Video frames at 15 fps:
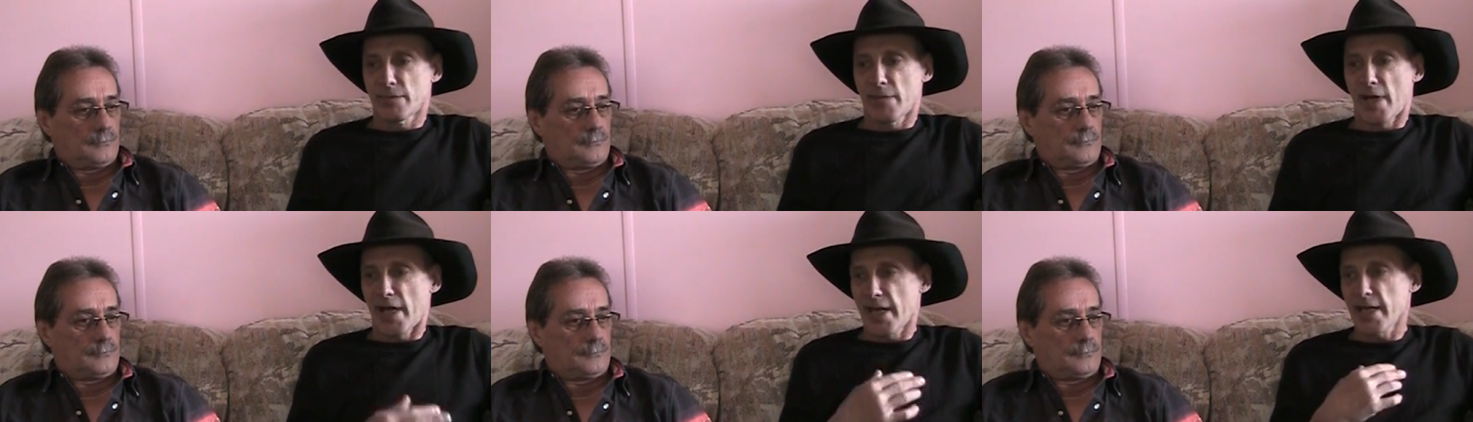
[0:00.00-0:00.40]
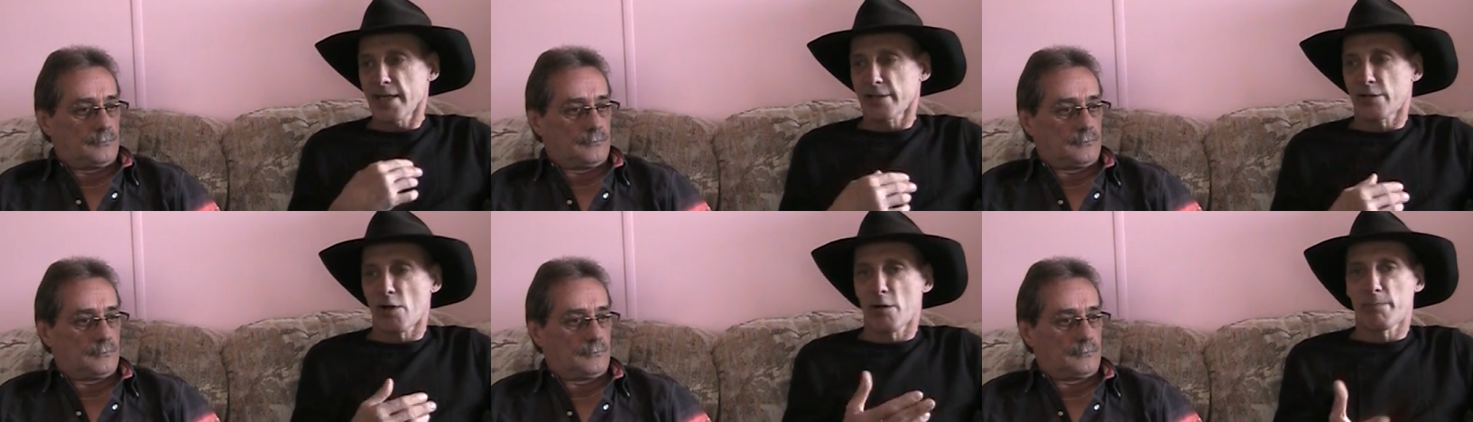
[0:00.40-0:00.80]
Speaker 1: I had a
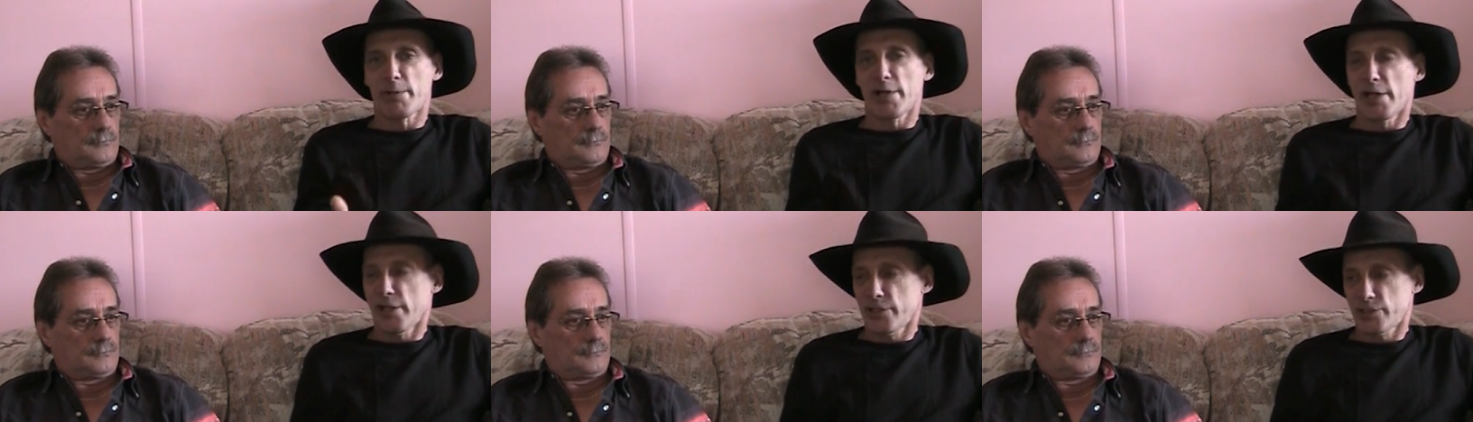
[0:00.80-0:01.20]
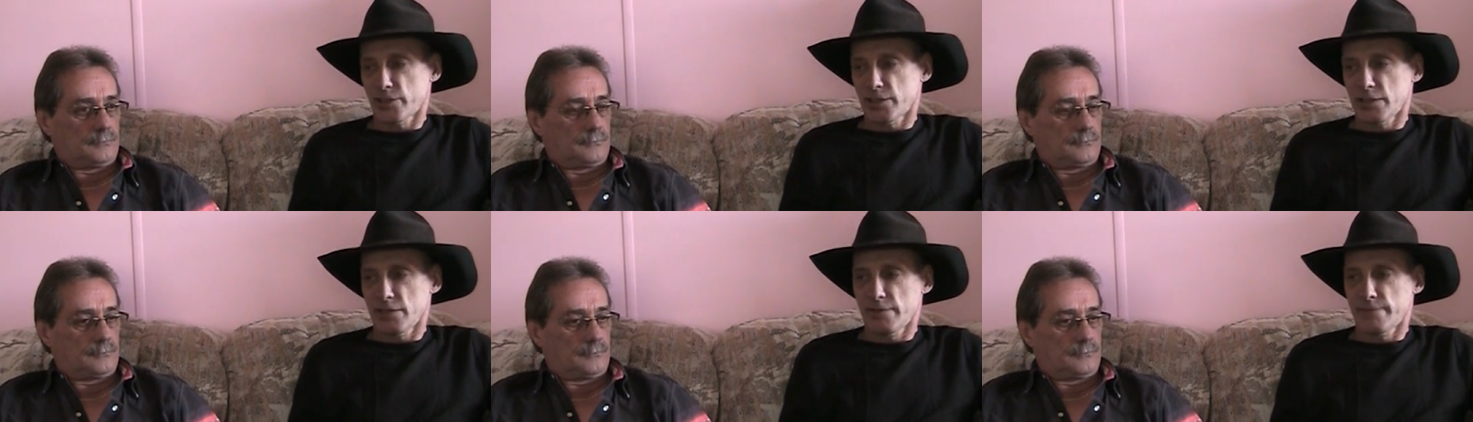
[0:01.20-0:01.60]
comprehension
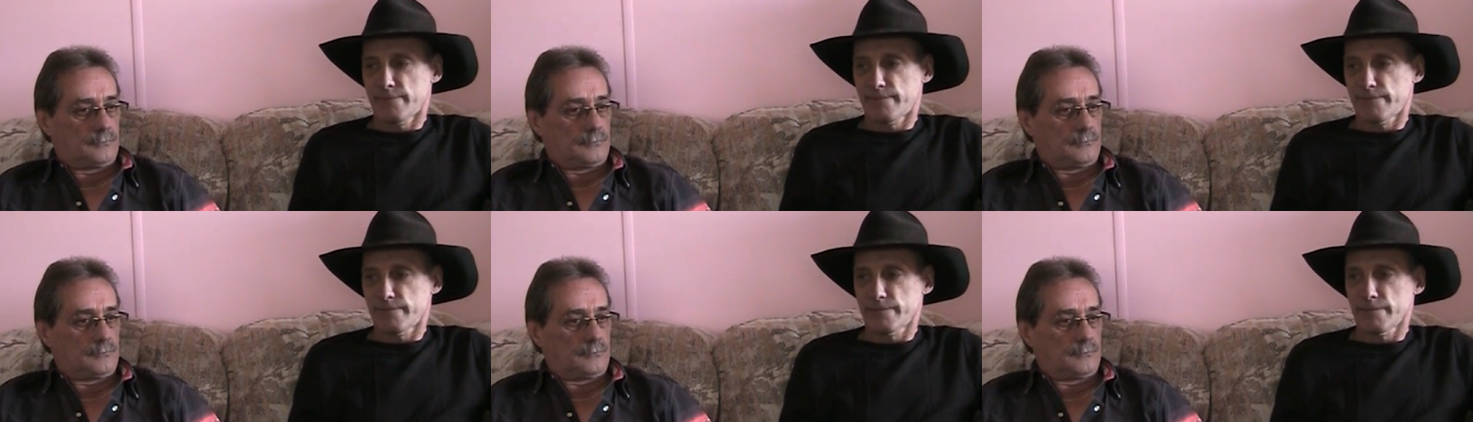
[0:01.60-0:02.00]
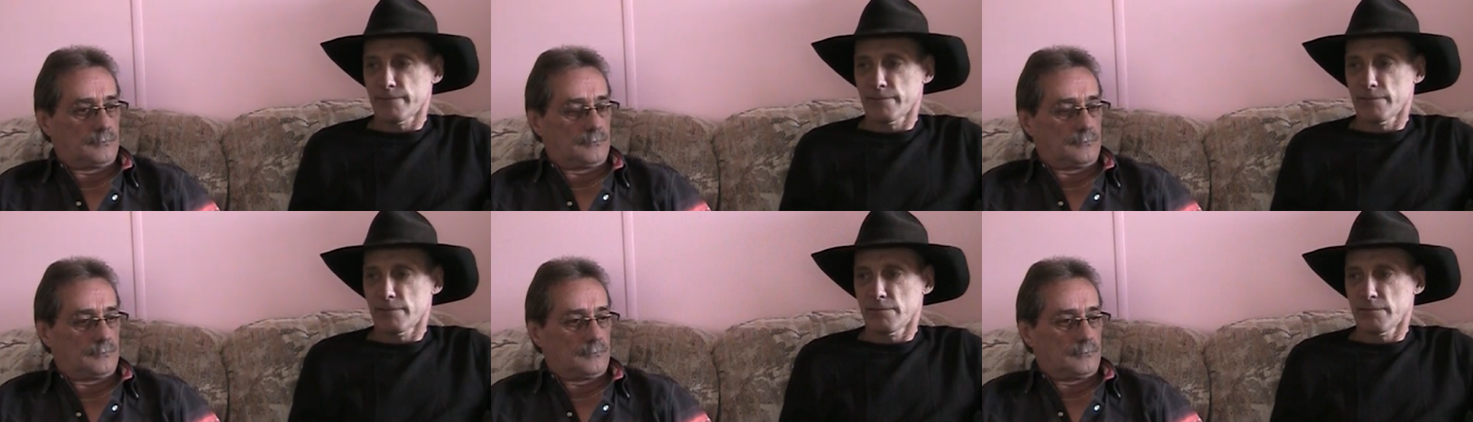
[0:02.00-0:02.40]
of
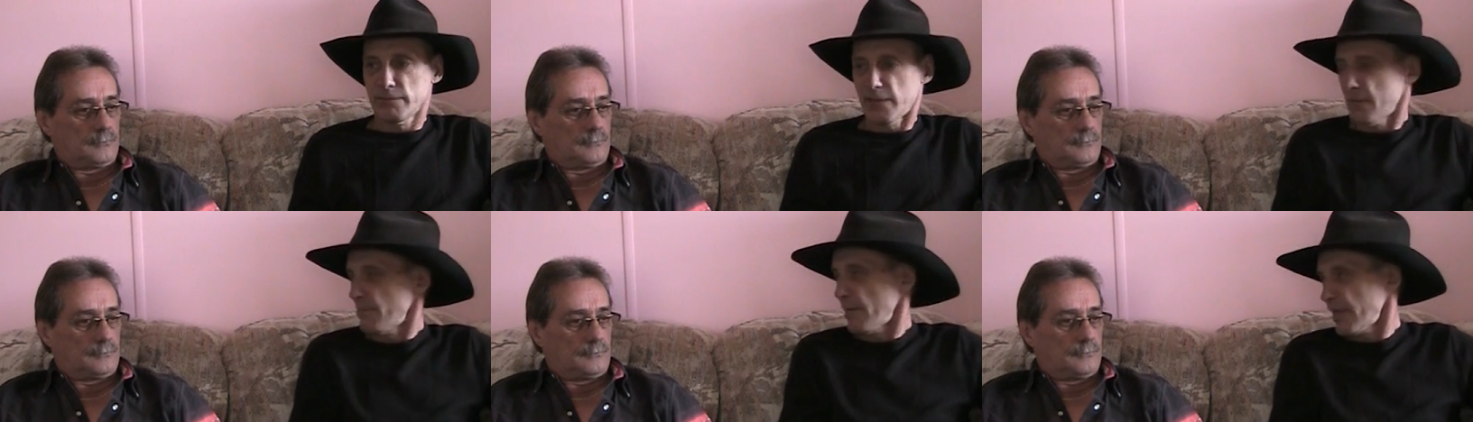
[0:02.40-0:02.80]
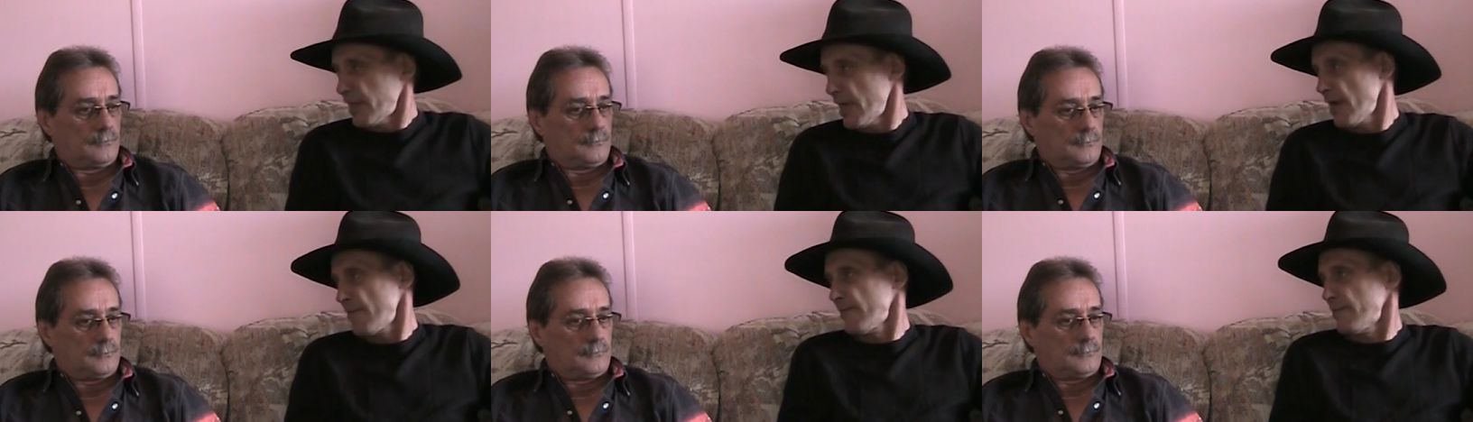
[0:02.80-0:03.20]
that might
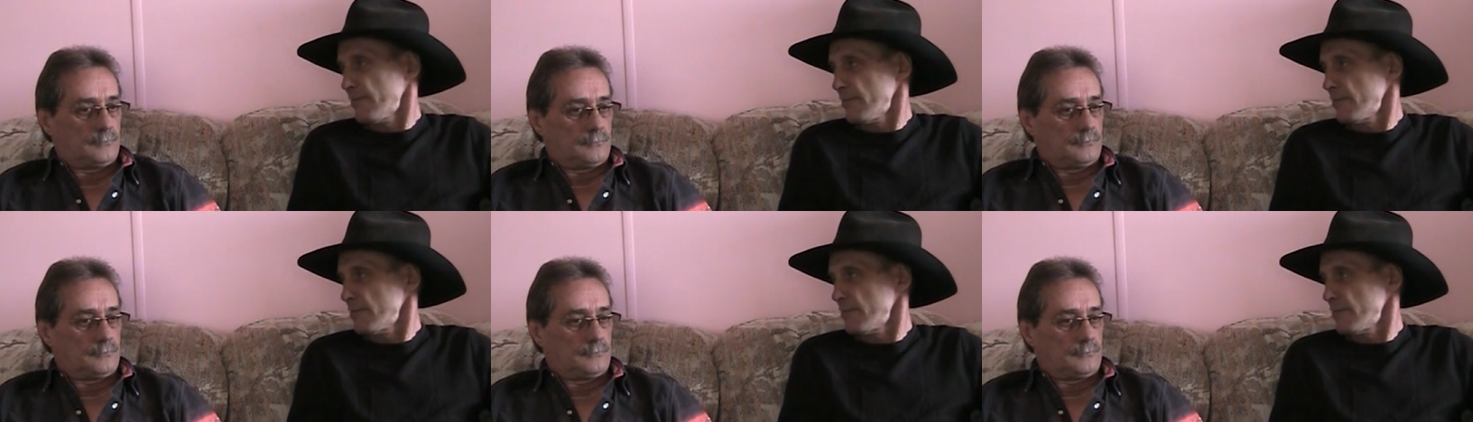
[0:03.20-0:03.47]
have a,